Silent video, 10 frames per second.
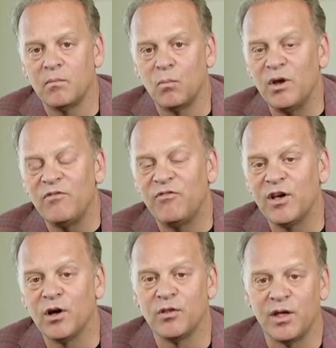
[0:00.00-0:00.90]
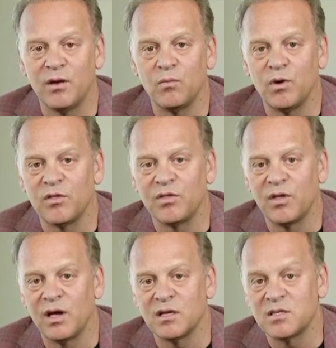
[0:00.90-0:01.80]
We feel that with
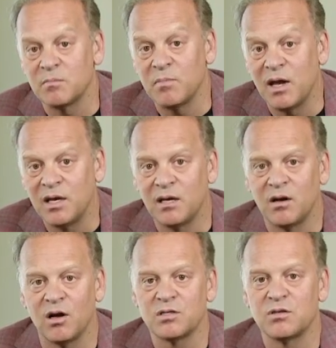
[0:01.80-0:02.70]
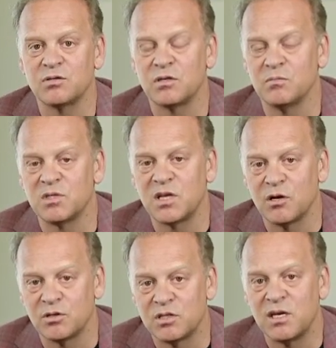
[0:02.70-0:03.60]
some money and also some
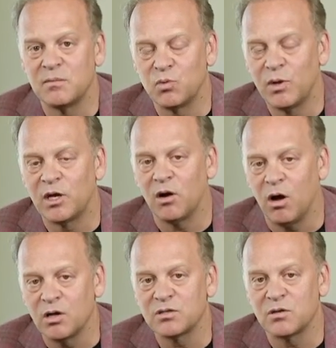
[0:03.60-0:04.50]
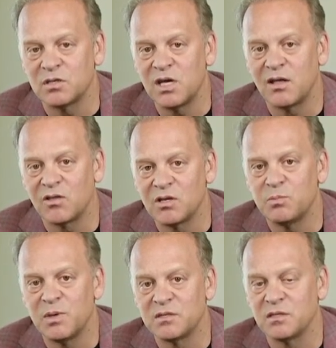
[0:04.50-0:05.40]
sales teams, we can also take this
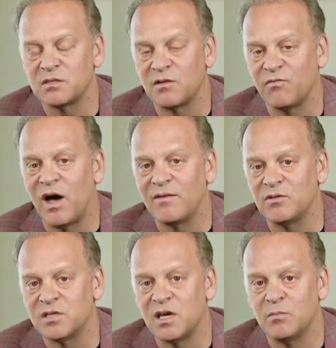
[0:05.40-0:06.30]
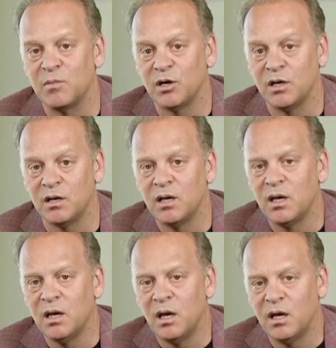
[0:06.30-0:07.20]
business to $5-10 million,
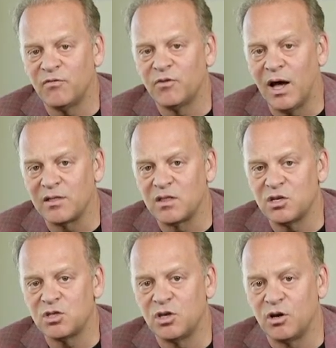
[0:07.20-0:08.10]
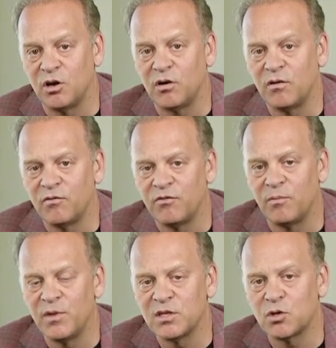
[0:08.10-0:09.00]
if not this year,
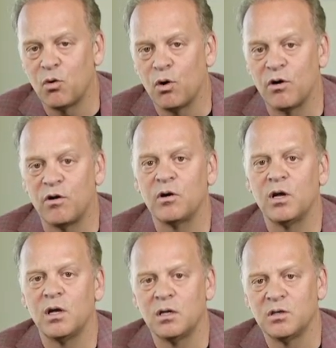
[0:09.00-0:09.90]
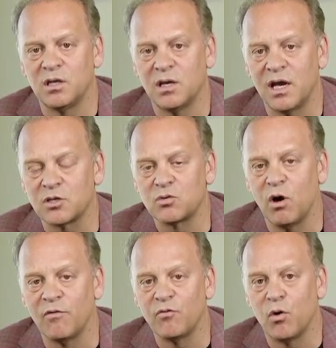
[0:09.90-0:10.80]
from this quarter to the next
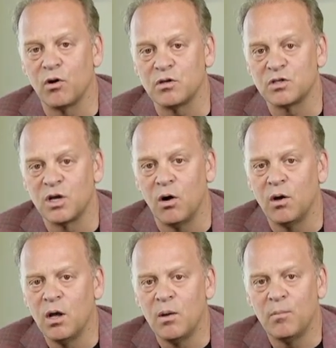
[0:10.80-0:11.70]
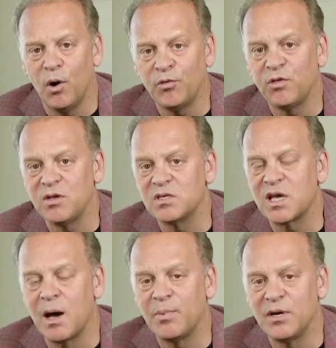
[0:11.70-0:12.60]
12 quarters. So both of these
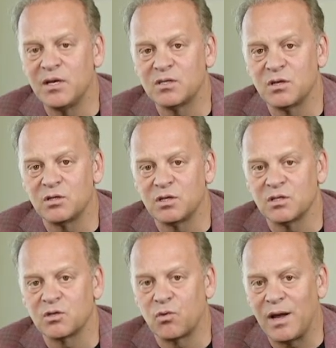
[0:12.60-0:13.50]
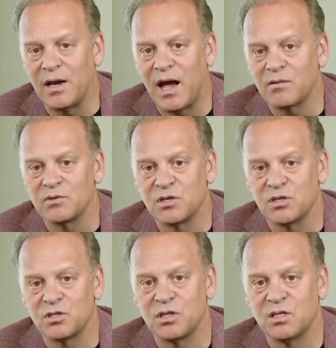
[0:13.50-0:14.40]
companies are just great
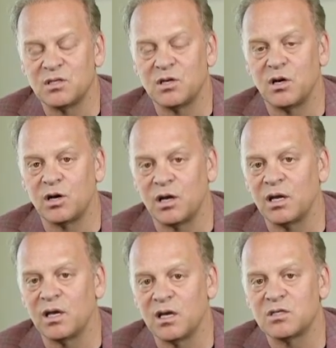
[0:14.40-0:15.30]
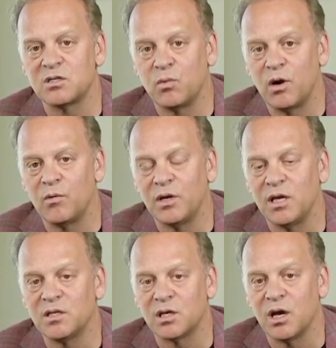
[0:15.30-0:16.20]
acquisitions and are going to get us to where we
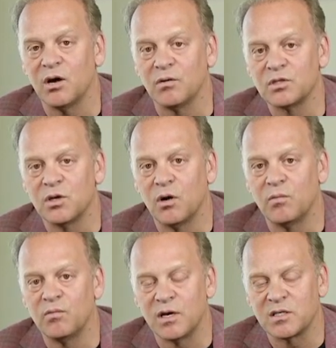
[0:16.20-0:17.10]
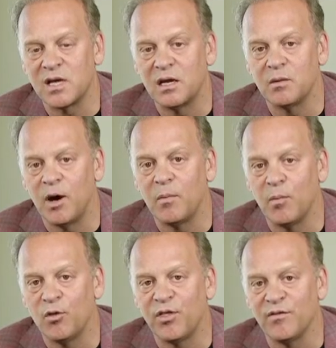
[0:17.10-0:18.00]
need to go. So excited about
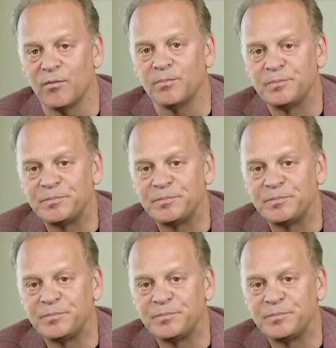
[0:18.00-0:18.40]
both of them.